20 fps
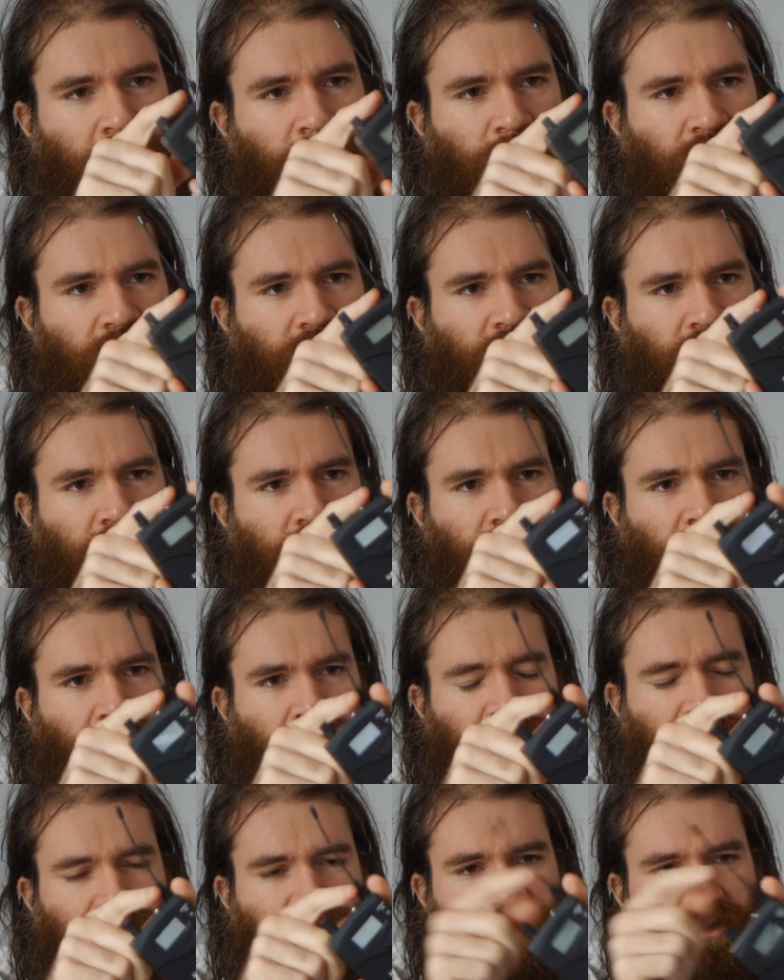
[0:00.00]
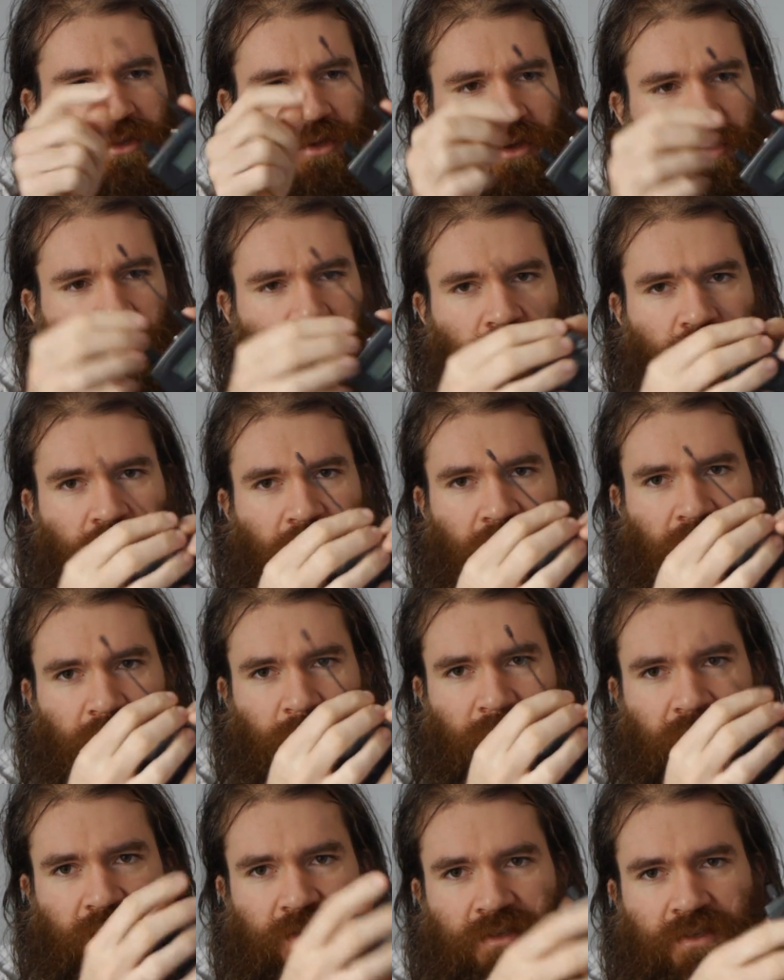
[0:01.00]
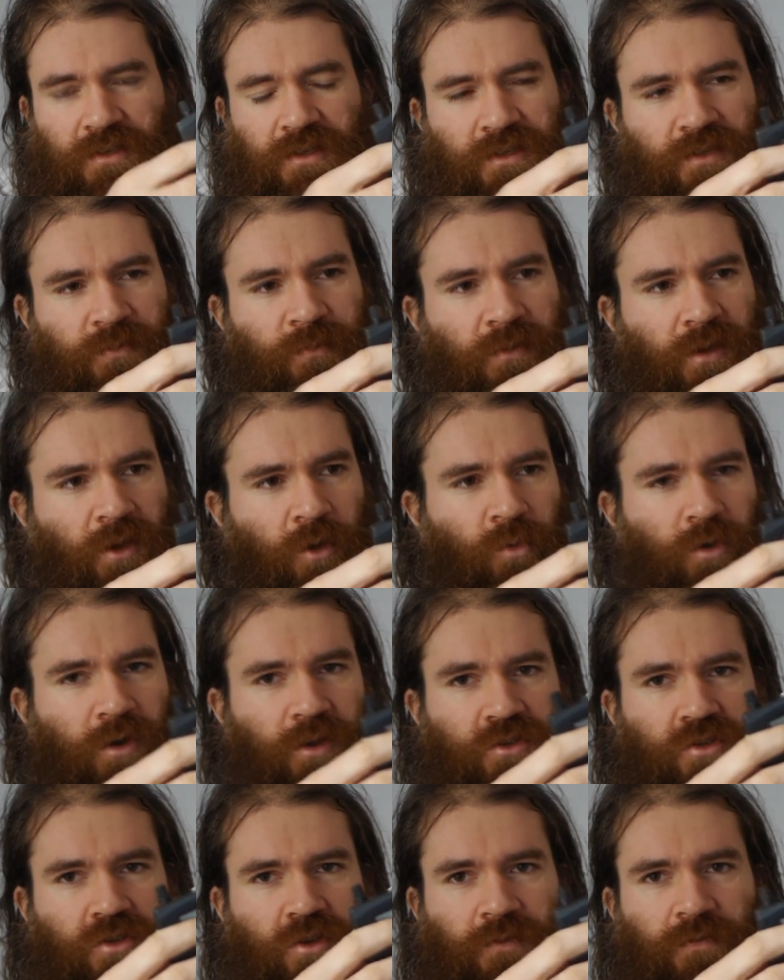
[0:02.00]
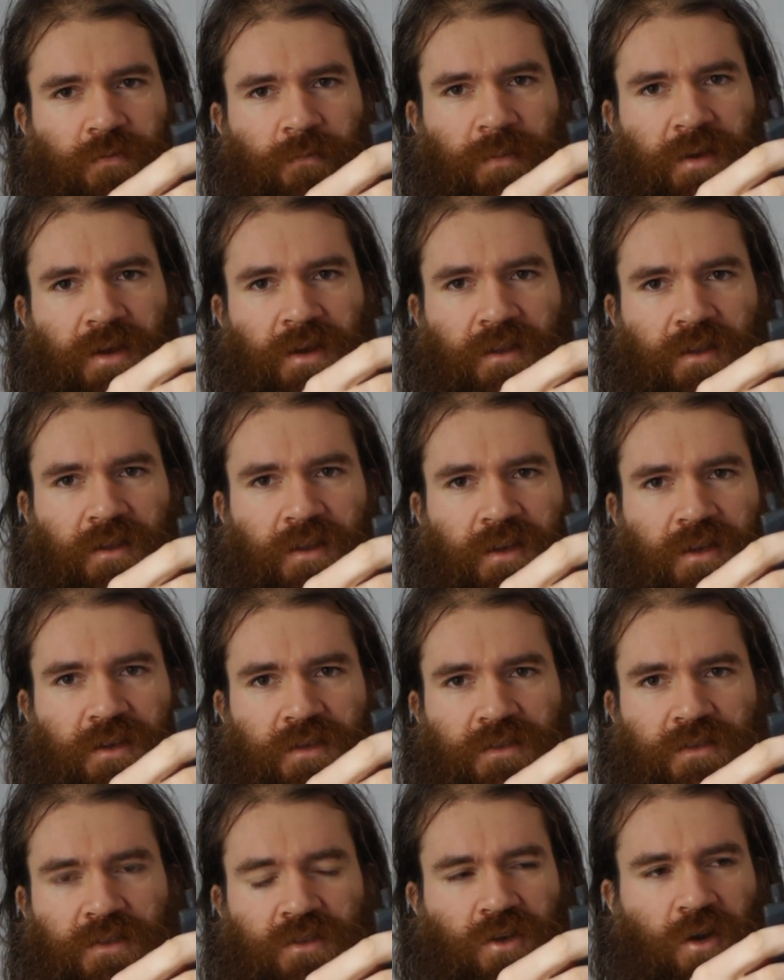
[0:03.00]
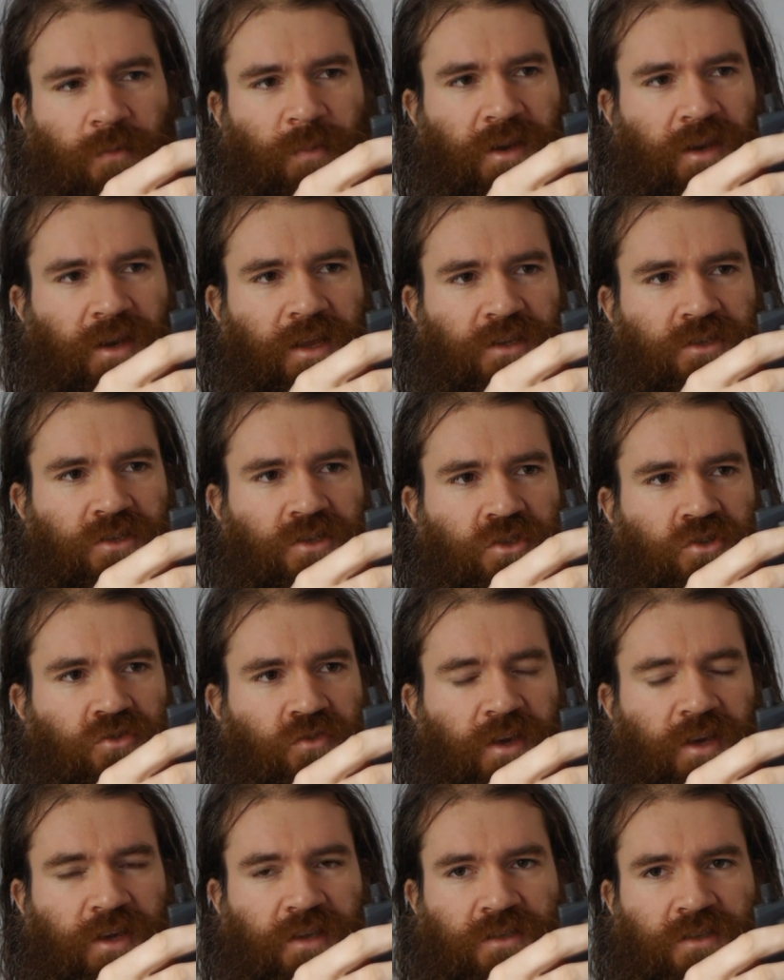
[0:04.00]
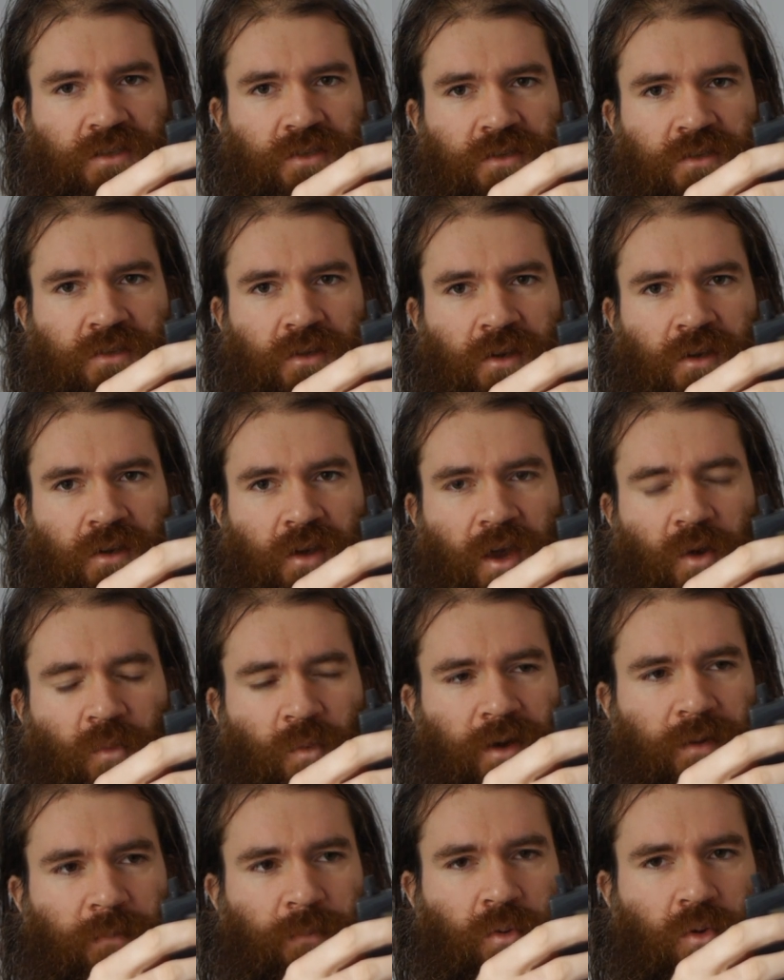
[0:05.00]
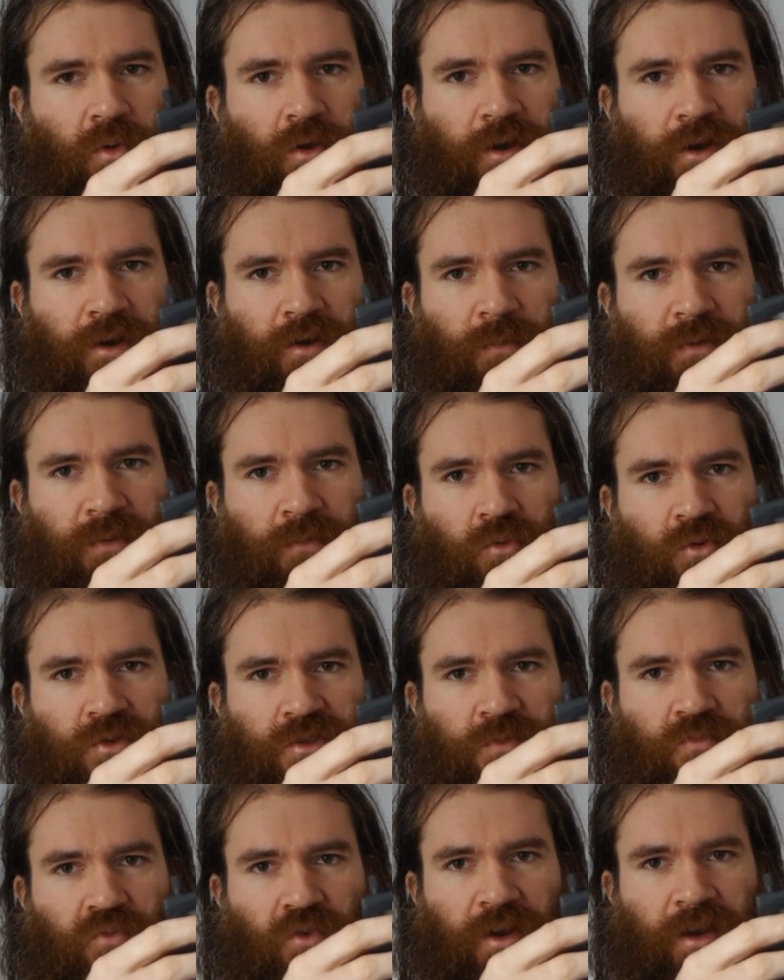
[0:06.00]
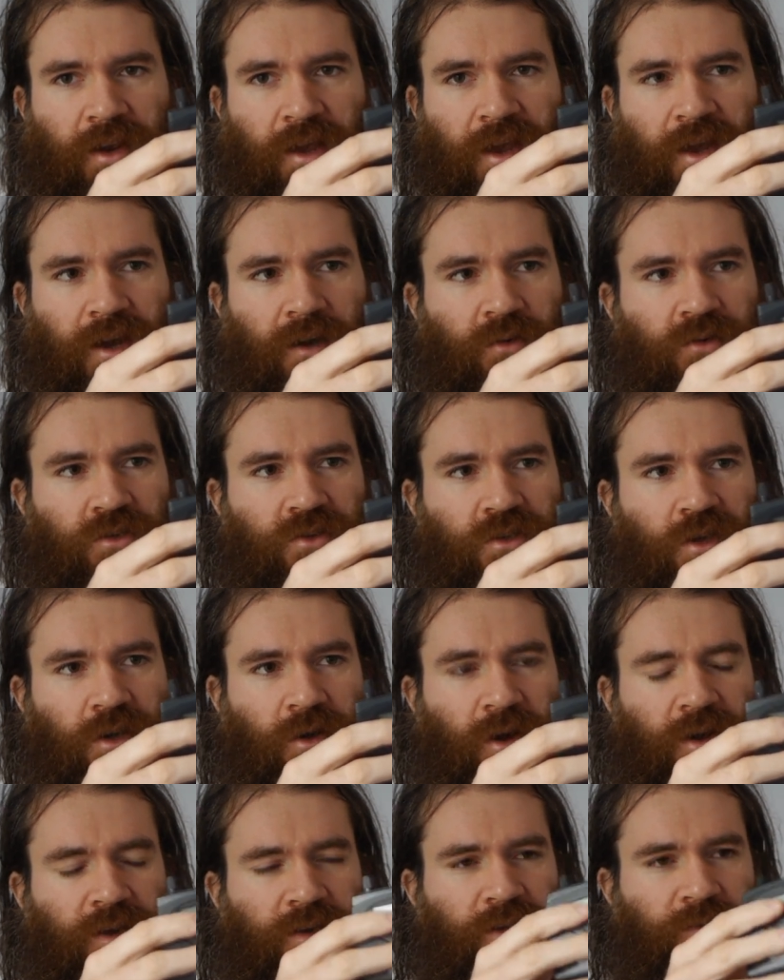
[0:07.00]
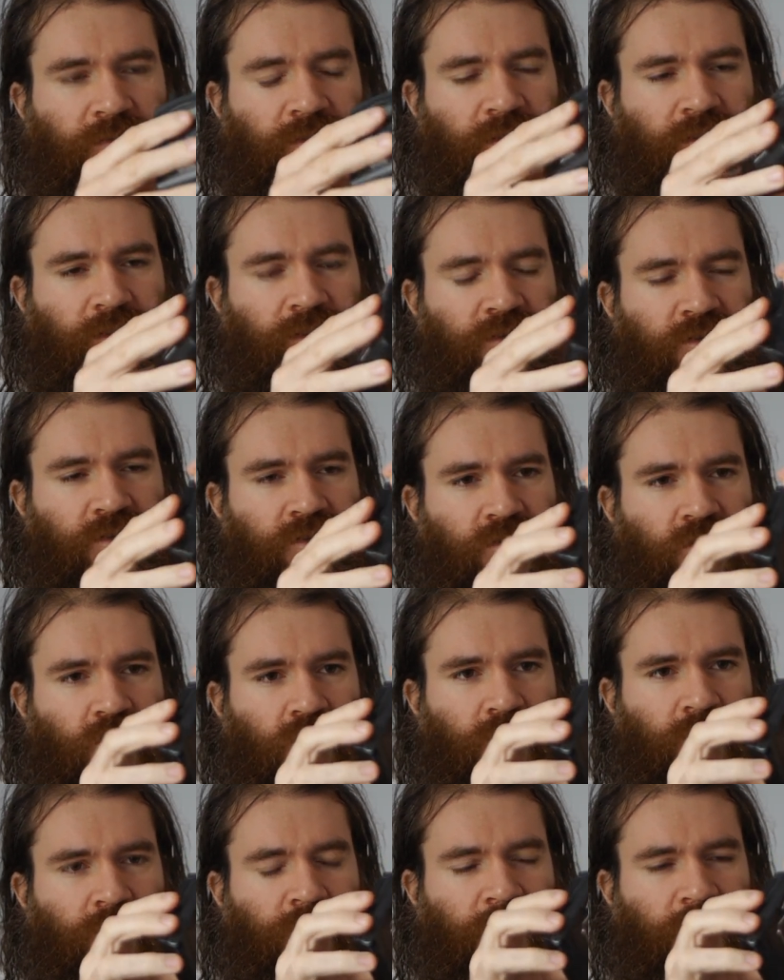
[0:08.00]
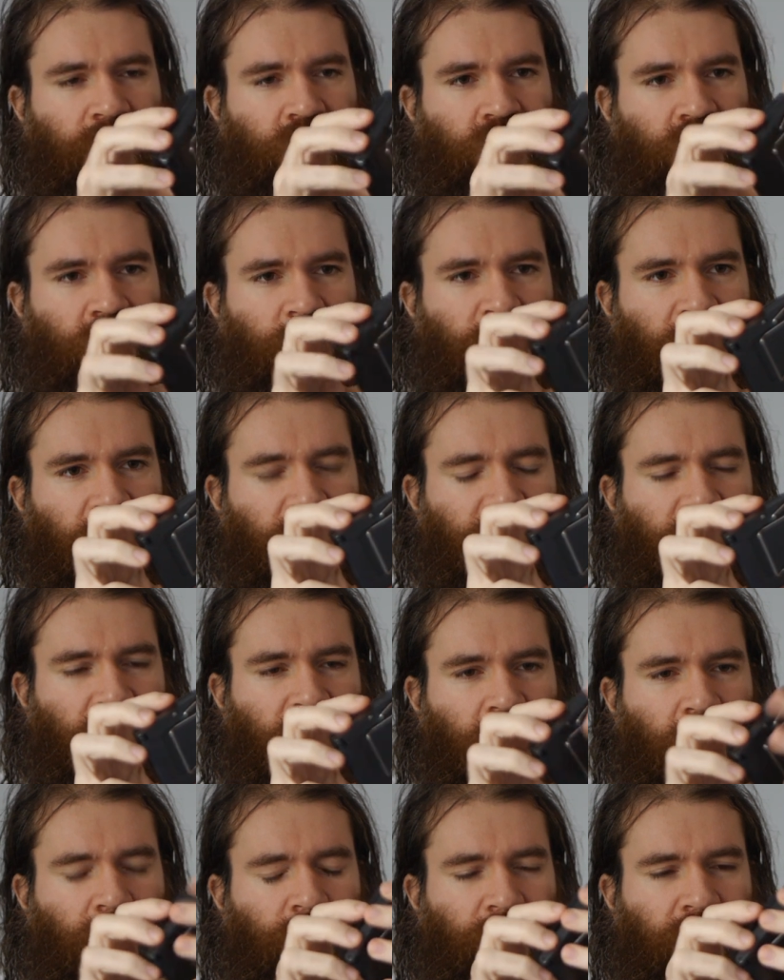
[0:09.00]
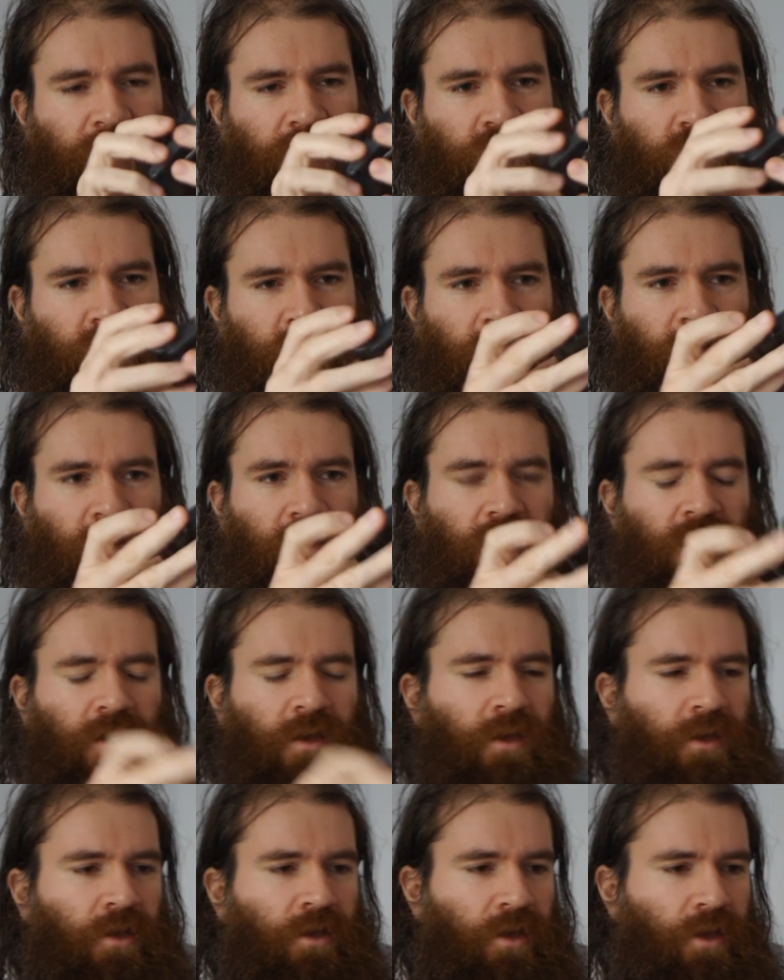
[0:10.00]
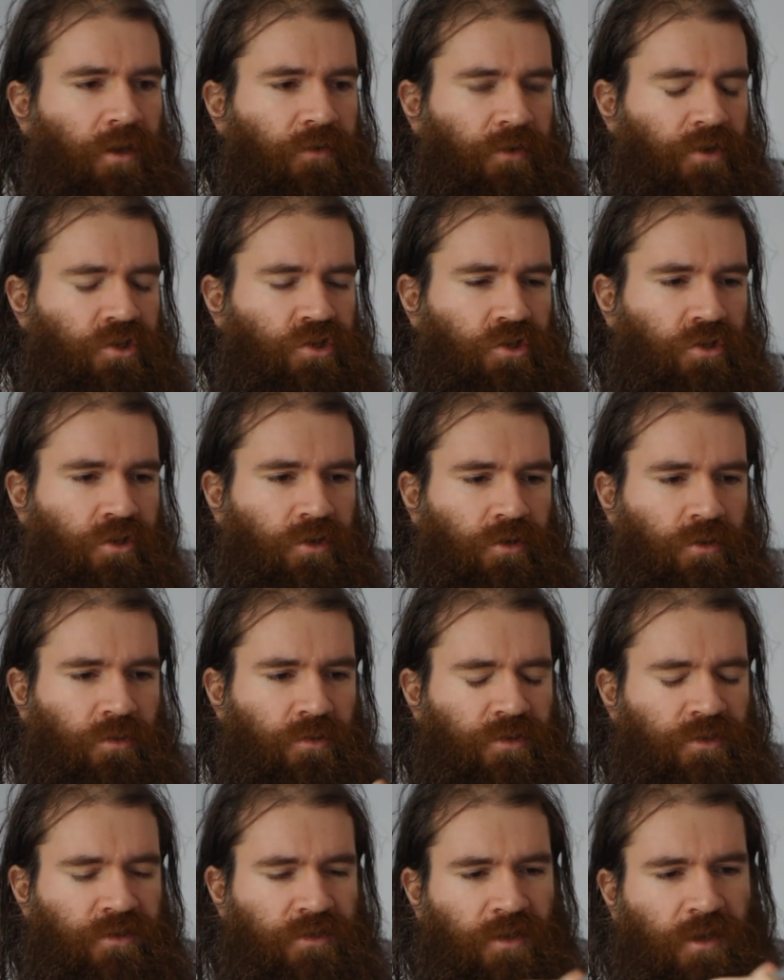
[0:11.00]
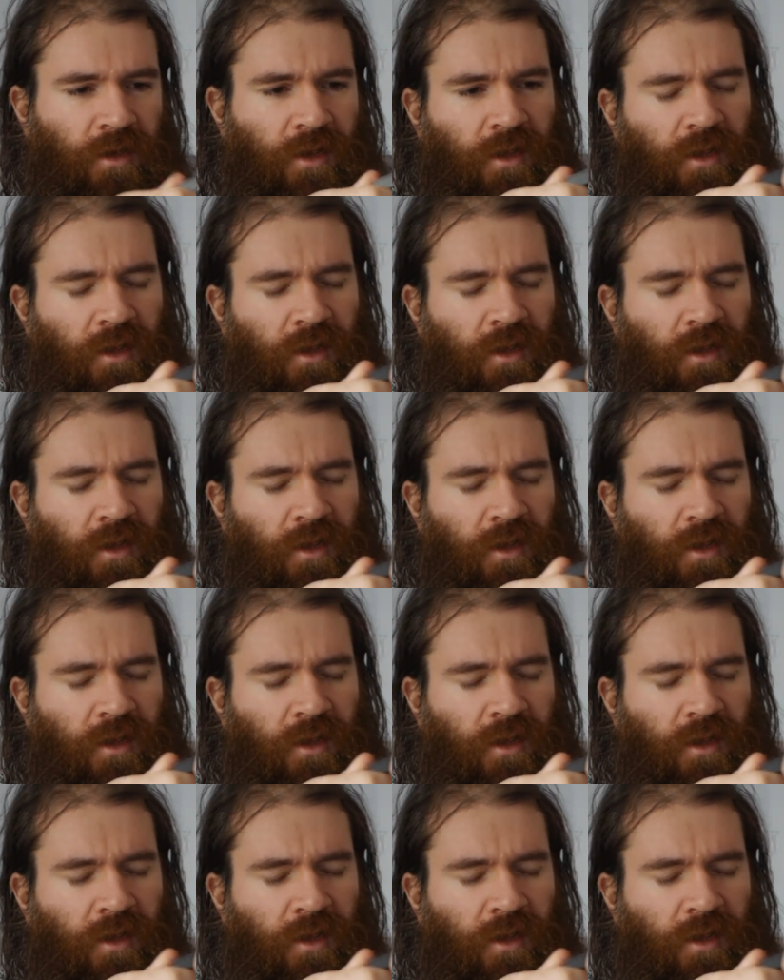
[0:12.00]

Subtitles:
But if anything, I think this is a good thing. It means this, when you sort of bend this, it's going to be less stress. At one point, it'll be more spread out. So I definitely think this is a good feature about that compared to the originals.